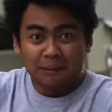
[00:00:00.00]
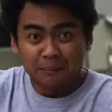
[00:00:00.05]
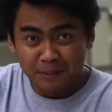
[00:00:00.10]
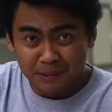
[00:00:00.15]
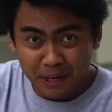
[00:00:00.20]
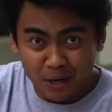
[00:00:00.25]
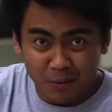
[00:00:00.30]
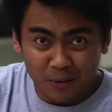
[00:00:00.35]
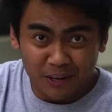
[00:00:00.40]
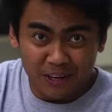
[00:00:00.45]
Let me
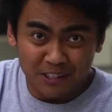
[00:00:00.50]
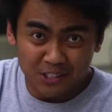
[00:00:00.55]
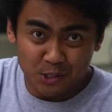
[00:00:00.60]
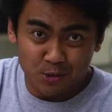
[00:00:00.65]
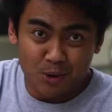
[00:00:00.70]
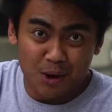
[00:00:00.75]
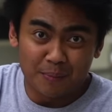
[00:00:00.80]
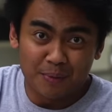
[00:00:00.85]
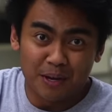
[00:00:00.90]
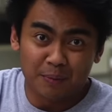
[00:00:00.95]
know what else
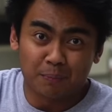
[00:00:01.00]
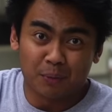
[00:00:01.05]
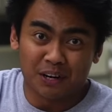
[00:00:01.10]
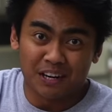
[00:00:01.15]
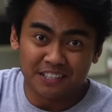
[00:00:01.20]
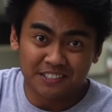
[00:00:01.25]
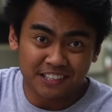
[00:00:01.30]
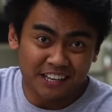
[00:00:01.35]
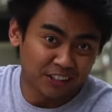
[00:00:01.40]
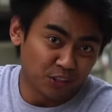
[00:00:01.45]
you want me to put
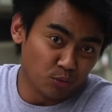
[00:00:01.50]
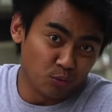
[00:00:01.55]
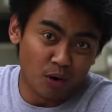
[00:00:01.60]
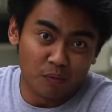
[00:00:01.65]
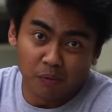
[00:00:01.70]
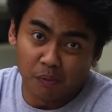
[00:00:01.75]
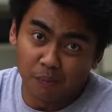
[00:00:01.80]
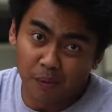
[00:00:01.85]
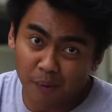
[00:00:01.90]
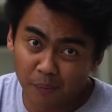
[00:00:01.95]
inside the
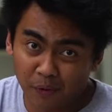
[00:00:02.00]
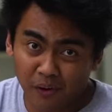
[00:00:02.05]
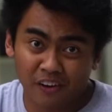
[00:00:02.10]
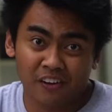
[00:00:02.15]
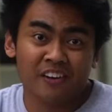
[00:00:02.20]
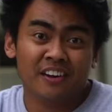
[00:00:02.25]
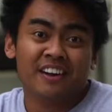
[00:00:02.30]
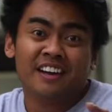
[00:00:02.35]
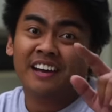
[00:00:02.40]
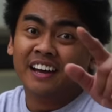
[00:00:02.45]
Wubble Bubble.
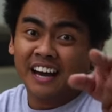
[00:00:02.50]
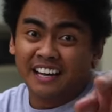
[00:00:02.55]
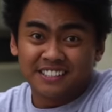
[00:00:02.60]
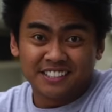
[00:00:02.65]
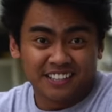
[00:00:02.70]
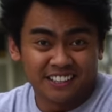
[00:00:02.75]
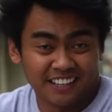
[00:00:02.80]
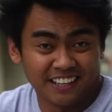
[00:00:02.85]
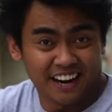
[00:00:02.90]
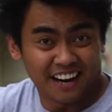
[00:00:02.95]

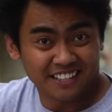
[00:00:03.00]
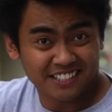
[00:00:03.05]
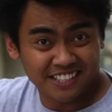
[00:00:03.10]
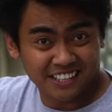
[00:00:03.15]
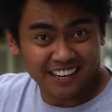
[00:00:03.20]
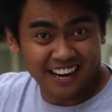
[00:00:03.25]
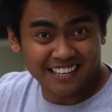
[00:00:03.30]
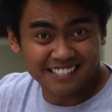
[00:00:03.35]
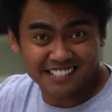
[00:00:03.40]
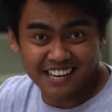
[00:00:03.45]
Until then, I'll see
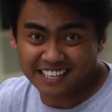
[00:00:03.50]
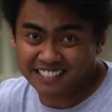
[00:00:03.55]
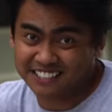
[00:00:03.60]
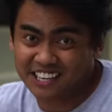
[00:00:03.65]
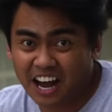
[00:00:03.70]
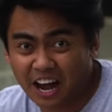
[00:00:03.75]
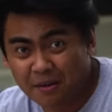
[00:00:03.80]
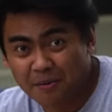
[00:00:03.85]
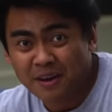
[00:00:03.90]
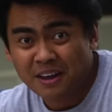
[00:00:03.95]
you guys next
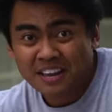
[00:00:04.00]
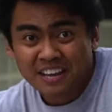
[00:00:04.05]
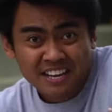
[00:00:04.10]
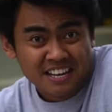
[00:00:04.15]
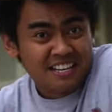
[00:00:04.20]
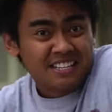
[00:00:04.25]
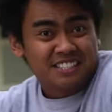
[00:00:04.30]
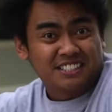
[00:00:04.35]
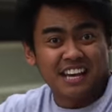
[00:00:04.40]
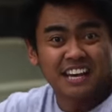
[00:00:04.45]
time.
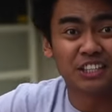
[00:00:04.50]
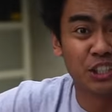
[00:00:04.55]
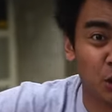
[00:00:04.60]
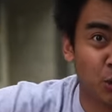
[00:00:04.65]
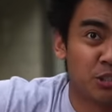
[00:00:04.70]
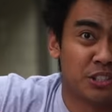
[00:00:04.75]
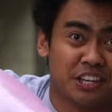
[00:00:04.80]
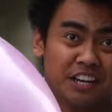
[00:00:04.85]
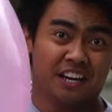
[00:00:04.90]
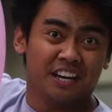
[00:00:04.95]
Stay
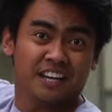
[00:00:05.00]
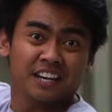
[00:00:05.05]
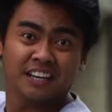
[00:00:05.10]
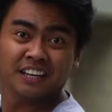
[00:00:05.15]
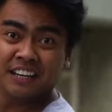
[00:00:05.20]
juicy.